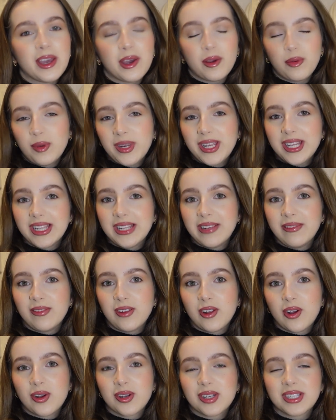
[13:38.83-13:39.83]
weekly
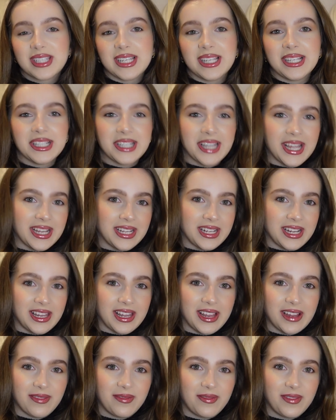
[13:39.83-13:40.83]
vlogs and day in the
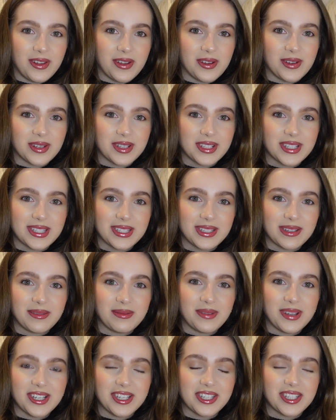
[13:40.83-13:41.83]
life vlogs,
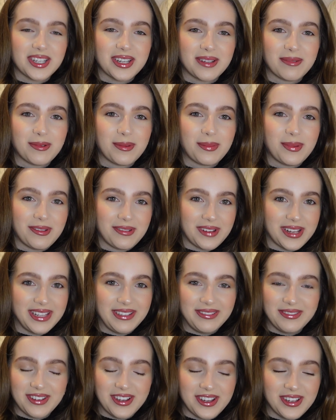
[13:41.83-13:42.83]
which will be
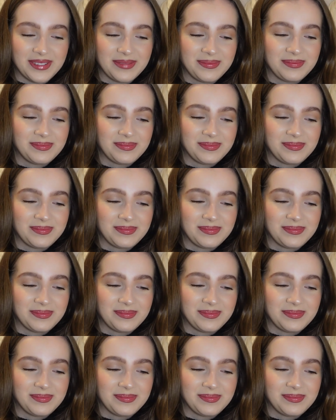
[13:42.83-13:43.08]
really fun.